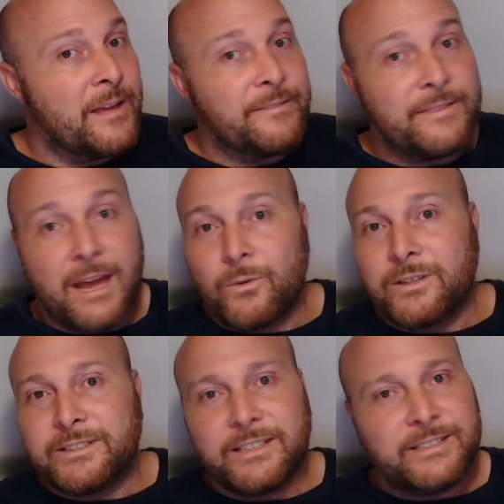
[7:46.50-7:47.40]
that
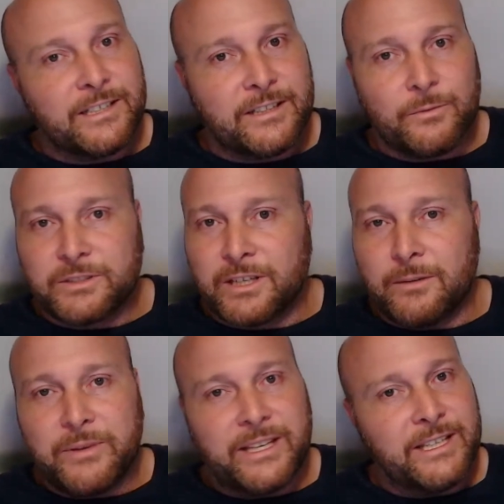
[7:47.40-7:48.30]
wasn't a deal that was going to
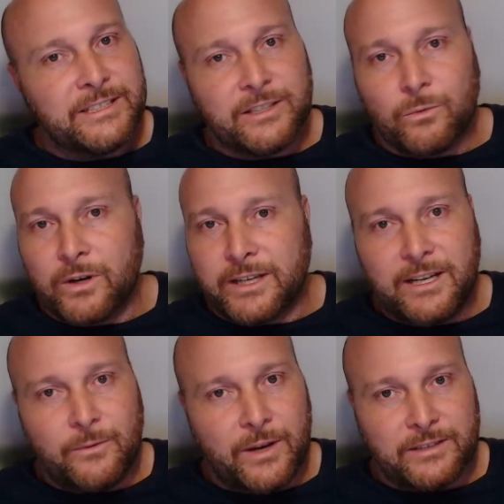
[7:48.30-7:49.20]
be easy to work
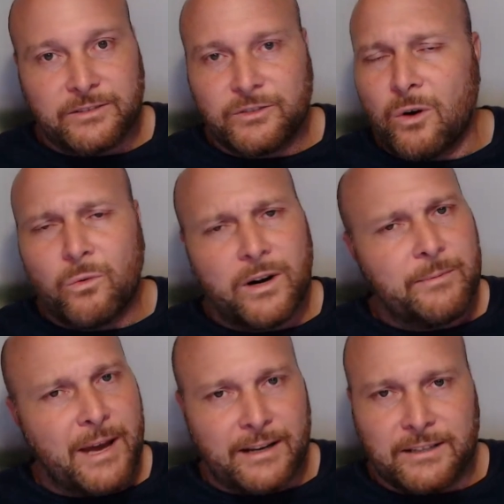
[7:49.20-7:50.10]
anyways. Don't worry
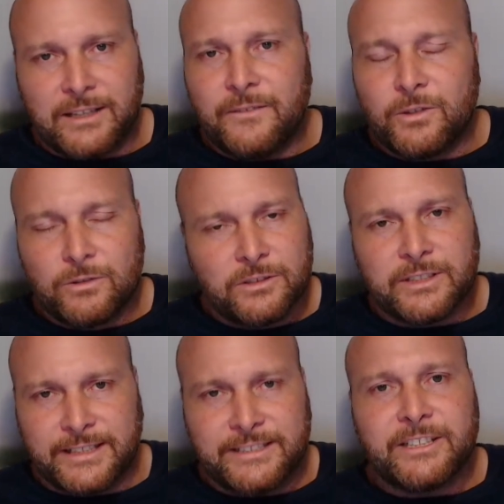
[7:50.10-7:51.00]
about it. If you lose a
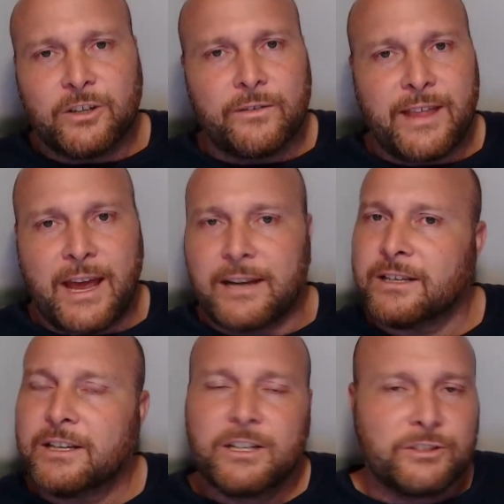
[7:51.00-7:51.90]
listing over that,
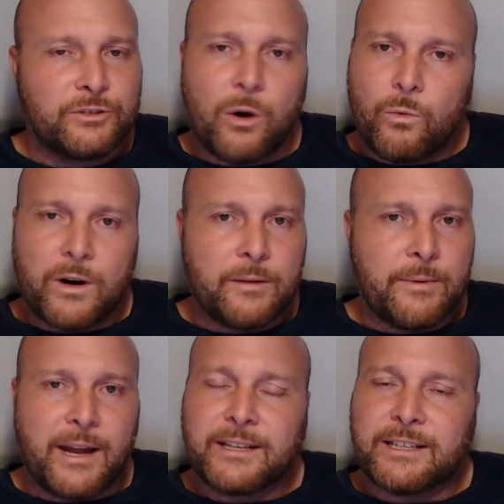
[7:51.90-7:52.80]
don't worry
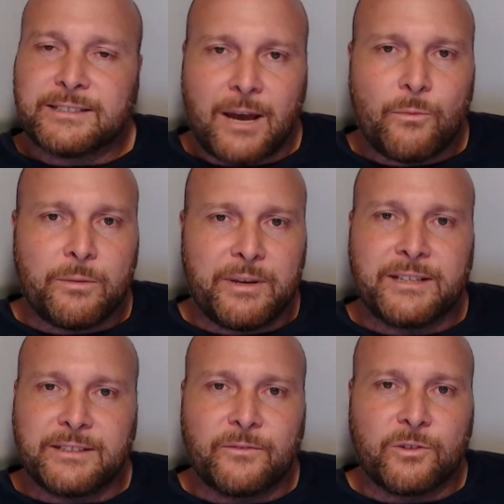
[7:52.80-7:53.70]
about it, because that would have been a
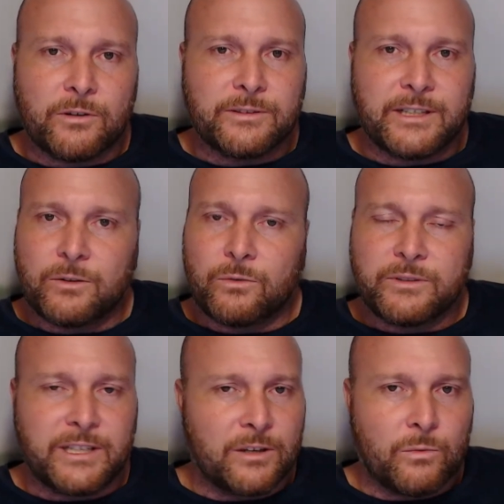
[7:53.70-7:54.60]
difficult deal
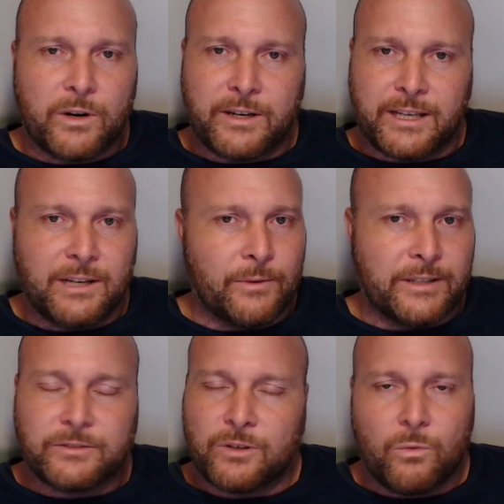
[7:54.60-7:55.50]
to work anyways.
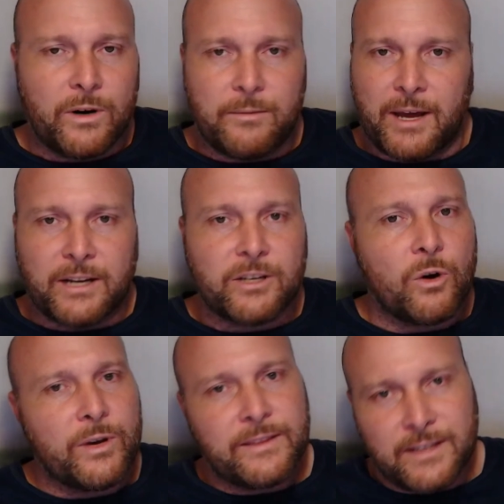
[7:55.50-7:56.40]
Don't worry about it. Go
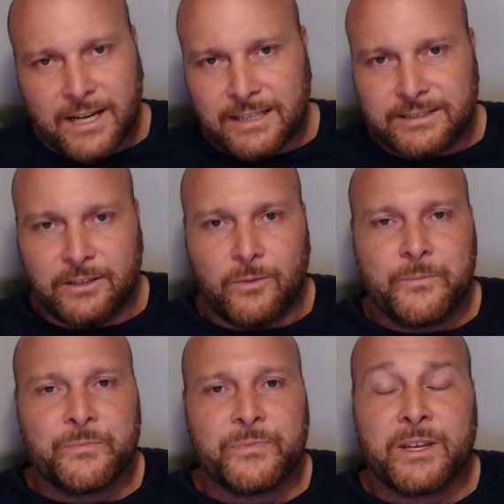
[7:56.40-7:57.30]
get the next deal.
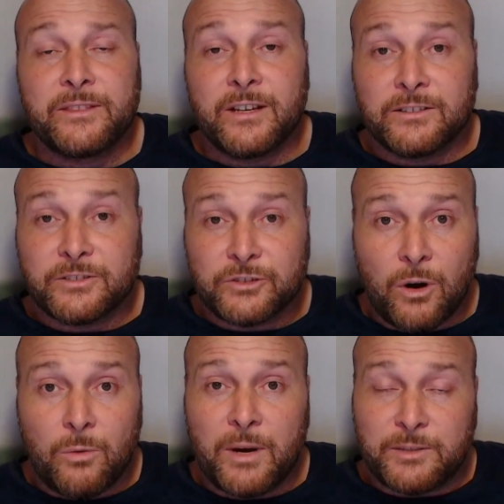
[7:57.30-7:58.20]
There's so
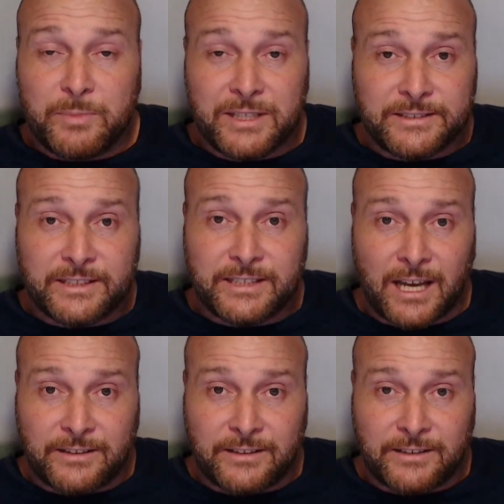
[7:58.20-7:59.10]
much business
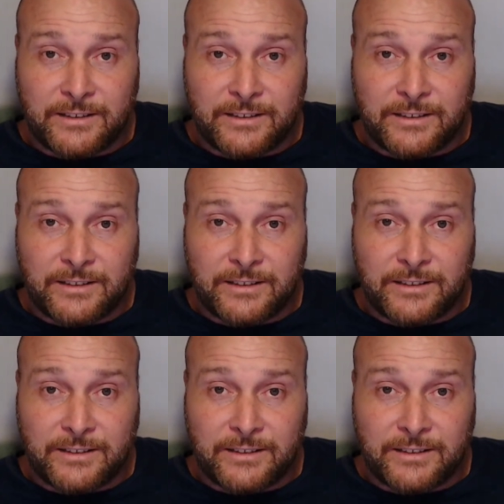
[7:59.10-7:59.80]
out there. Don't